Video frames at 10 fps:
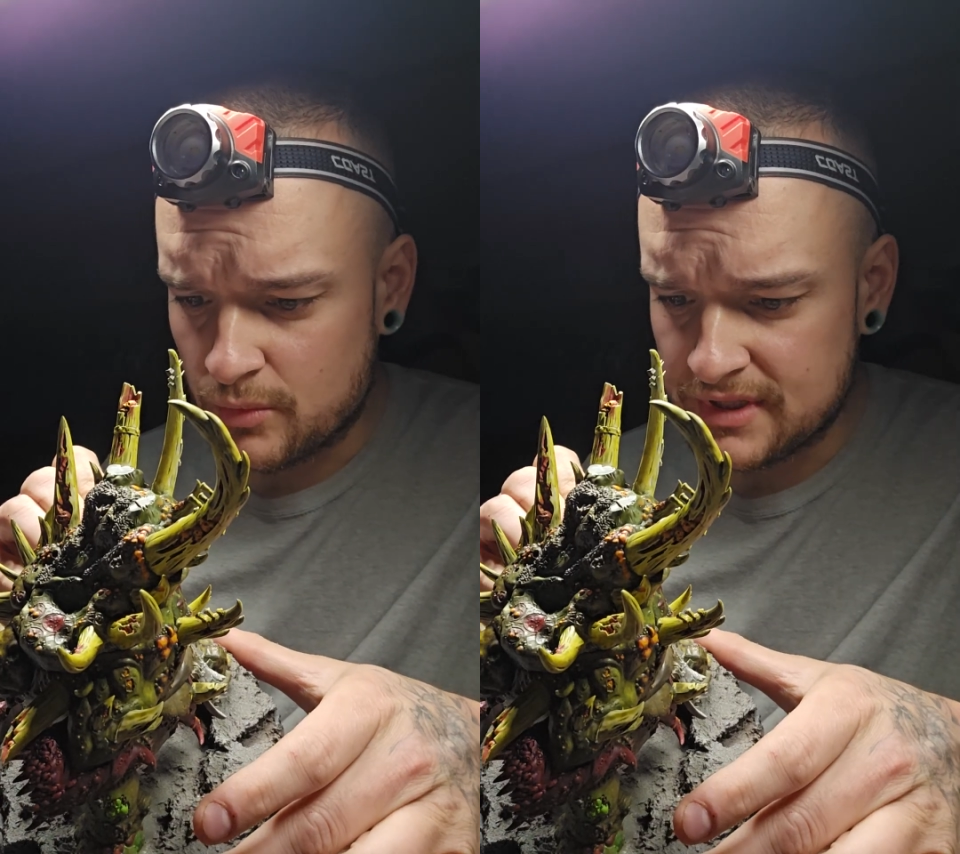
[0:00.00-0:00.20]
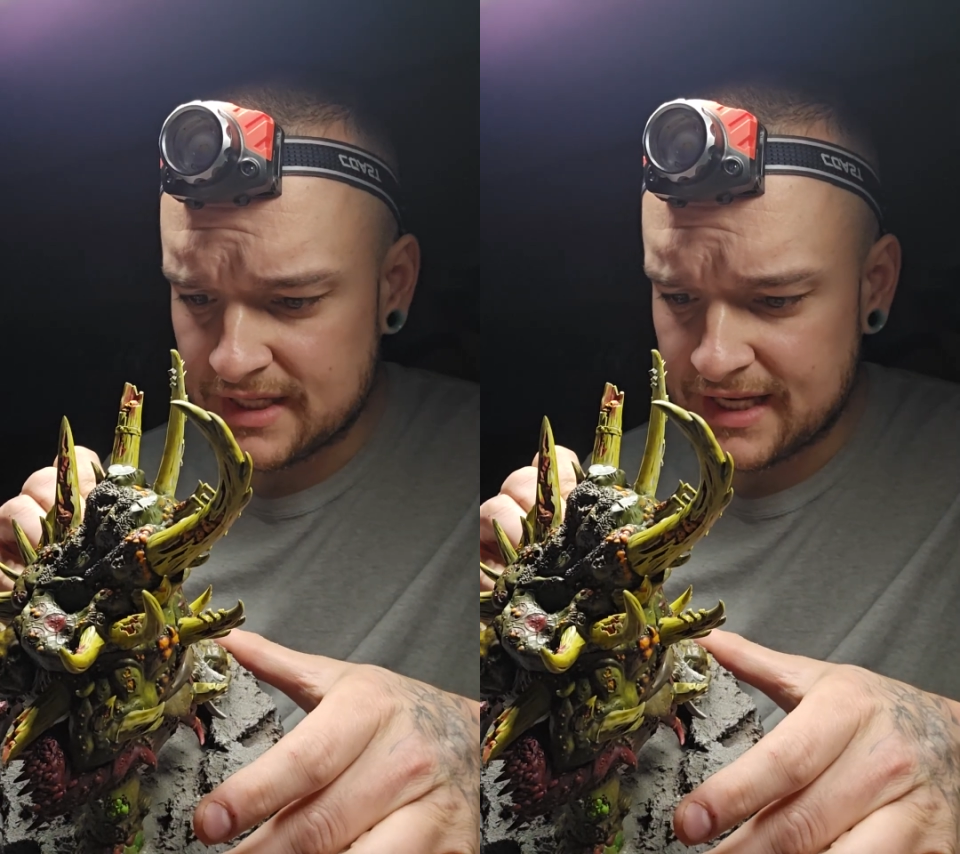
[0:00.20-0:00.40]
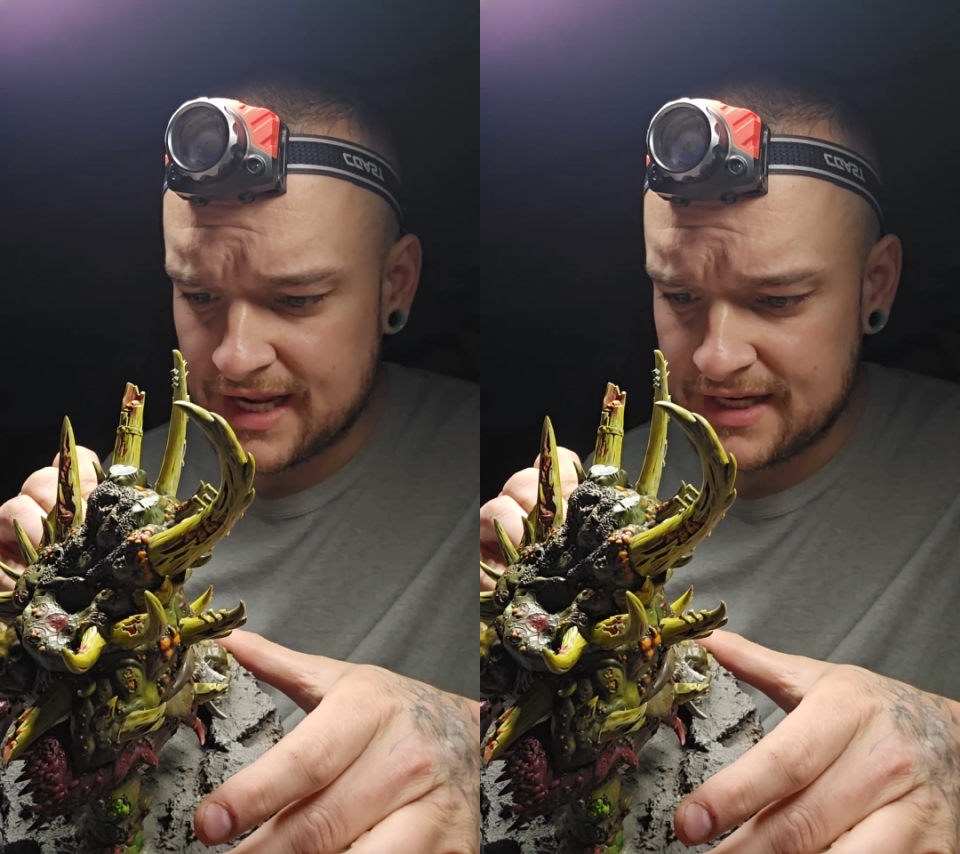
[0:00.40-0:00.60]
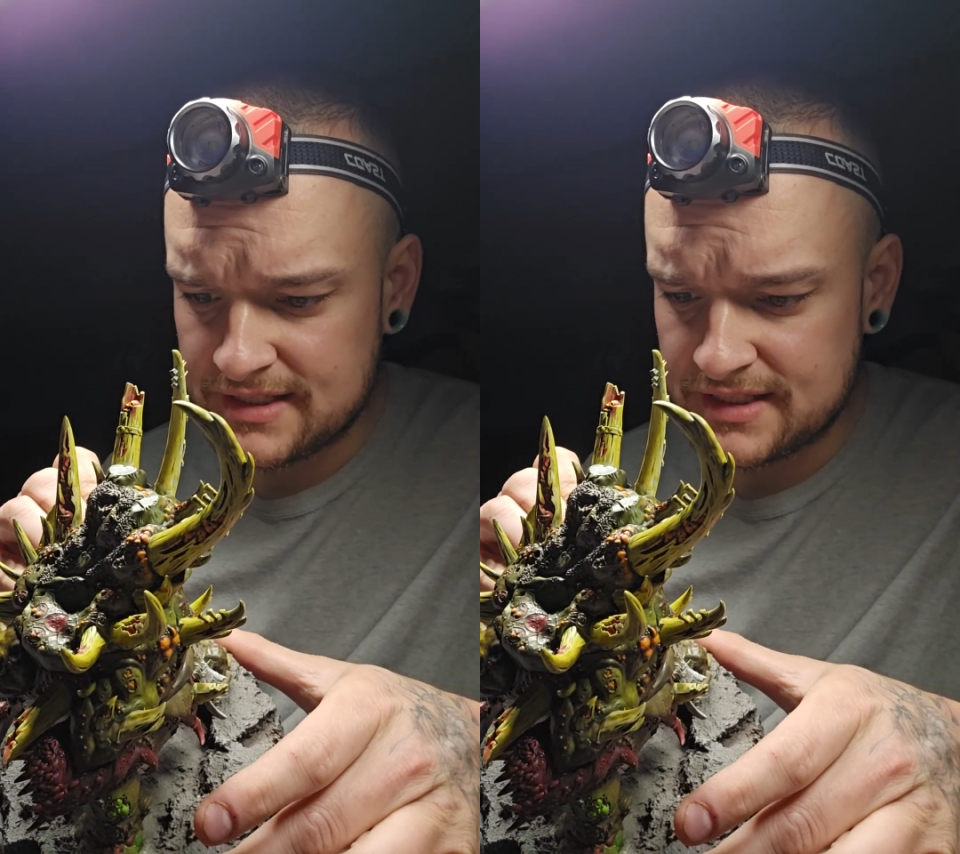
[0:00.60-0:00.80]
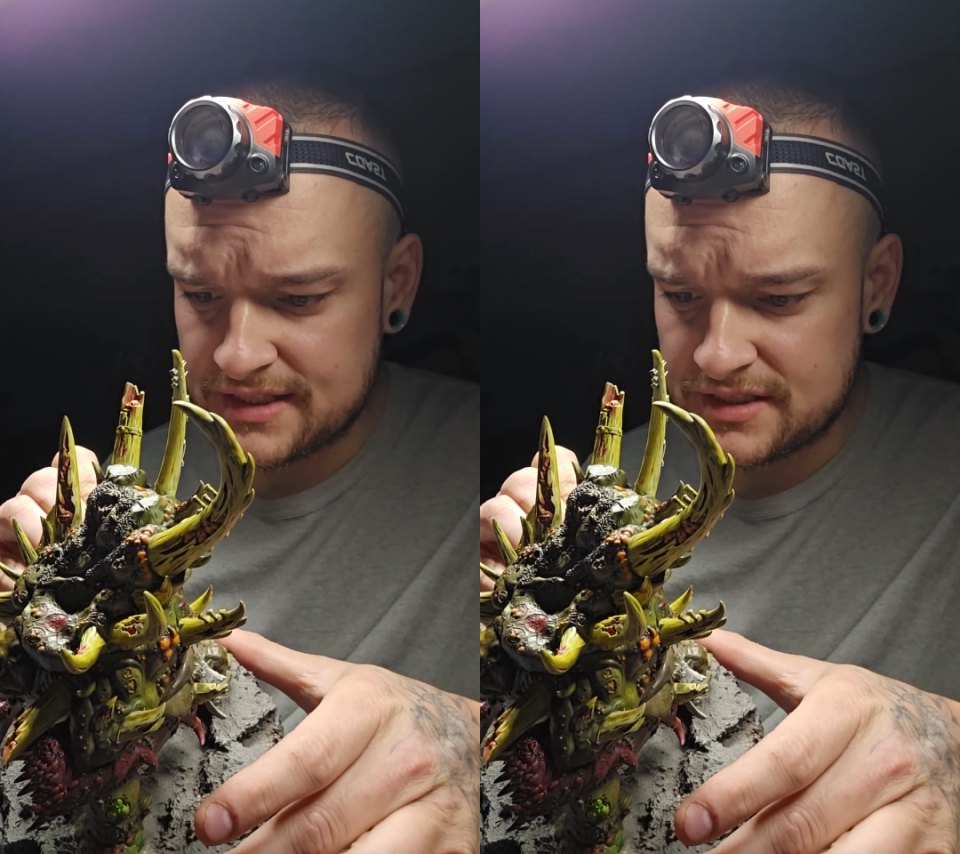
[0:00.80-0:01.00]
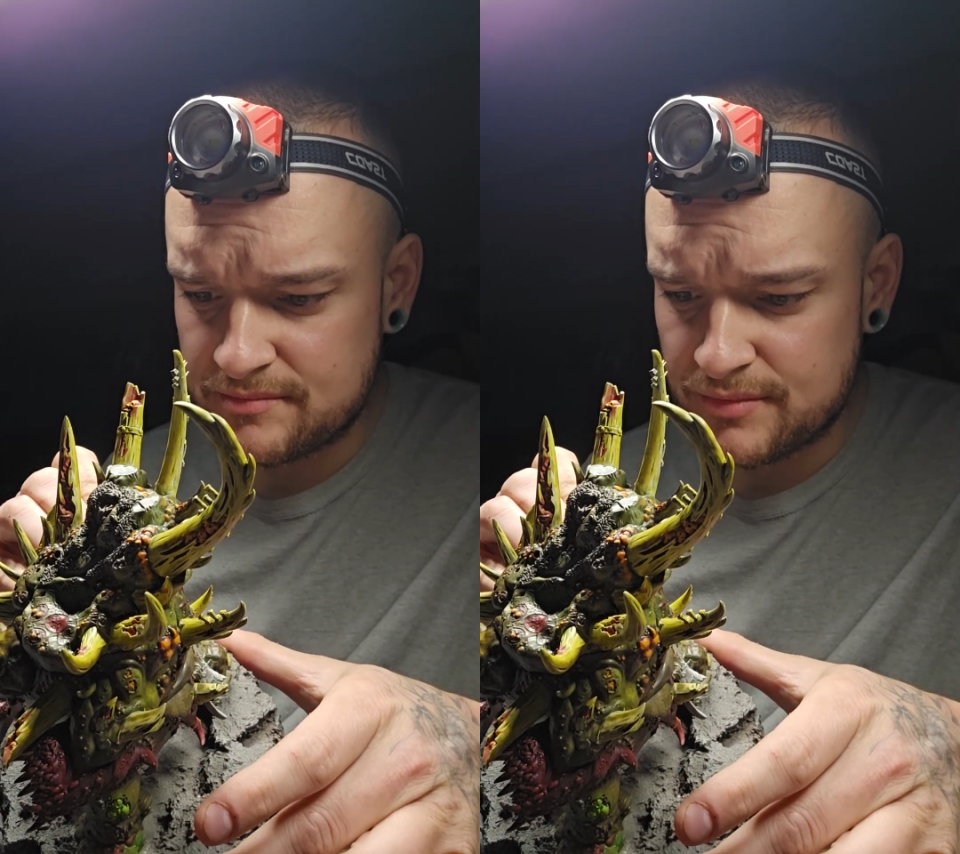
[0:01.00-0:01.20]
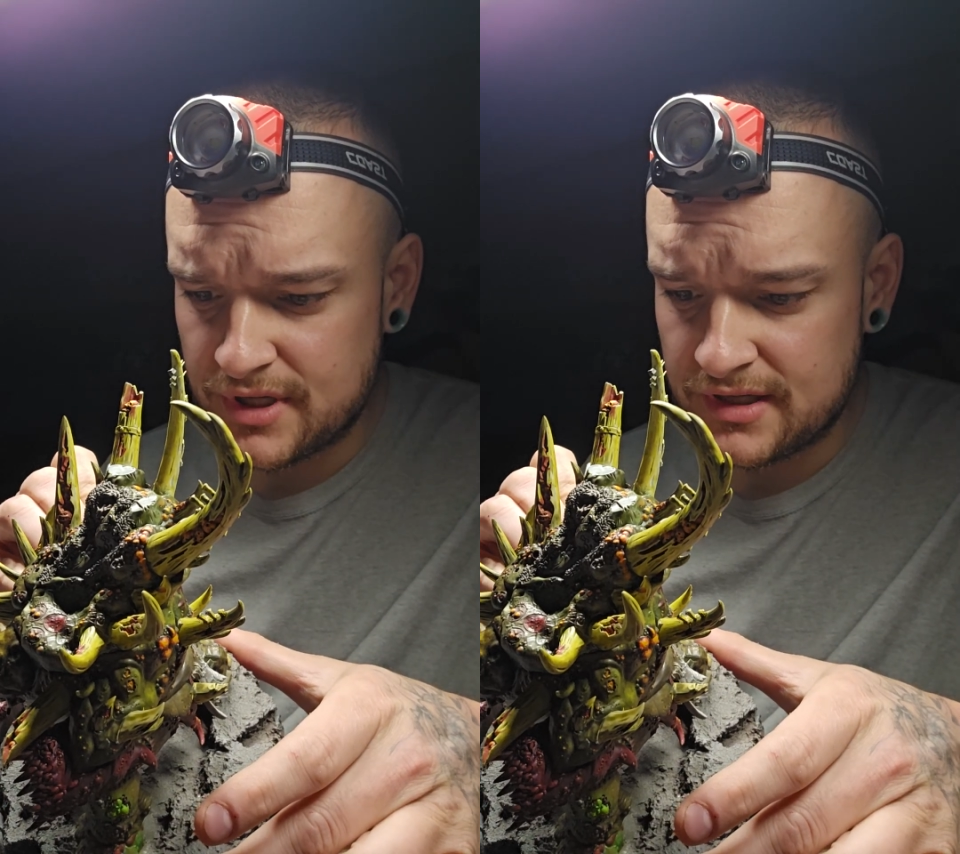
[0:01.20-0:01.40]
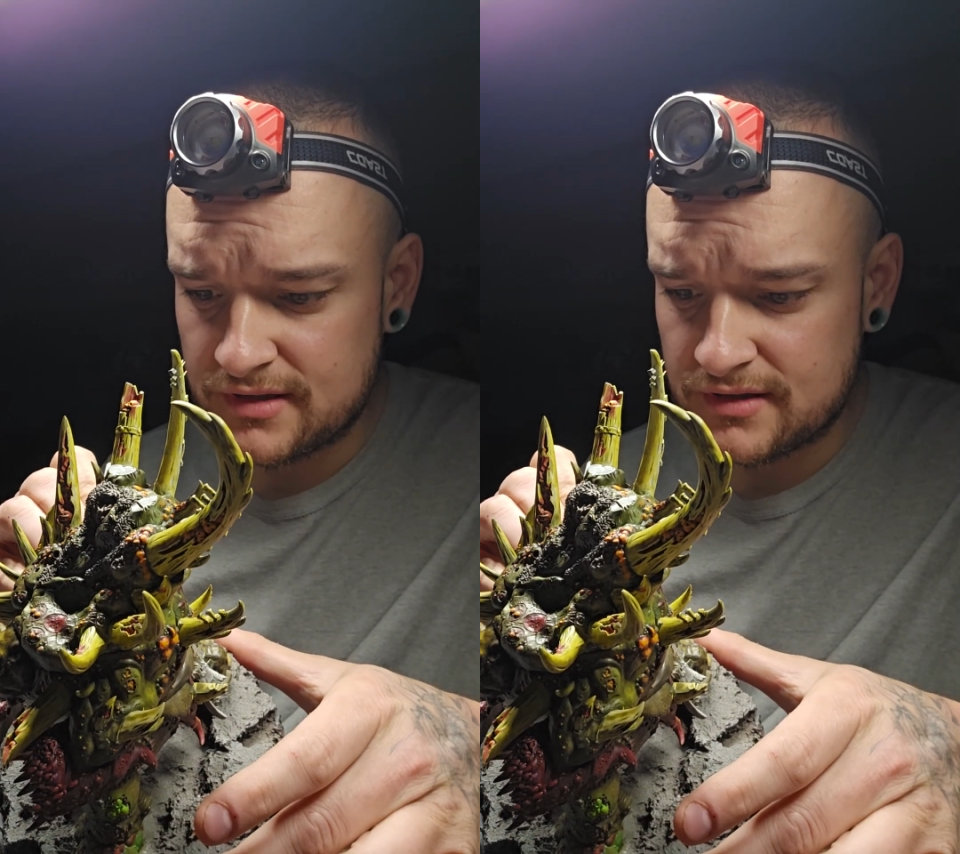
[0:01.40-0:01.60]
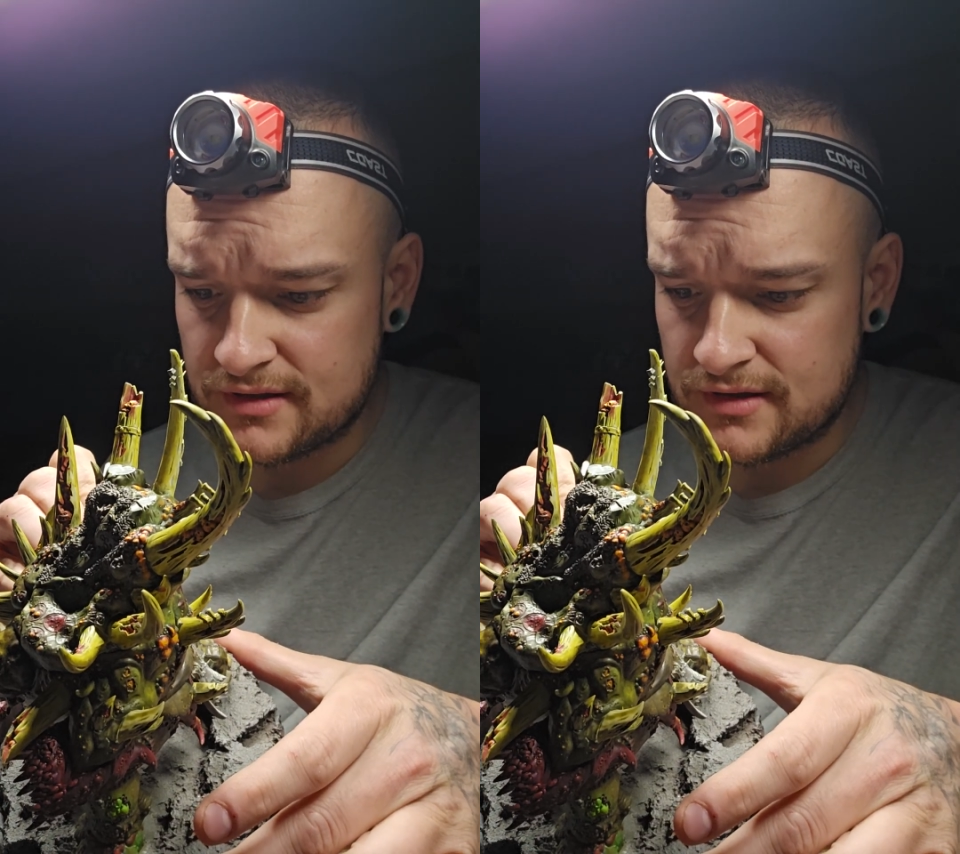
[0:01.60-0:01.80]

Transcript: what the case is, but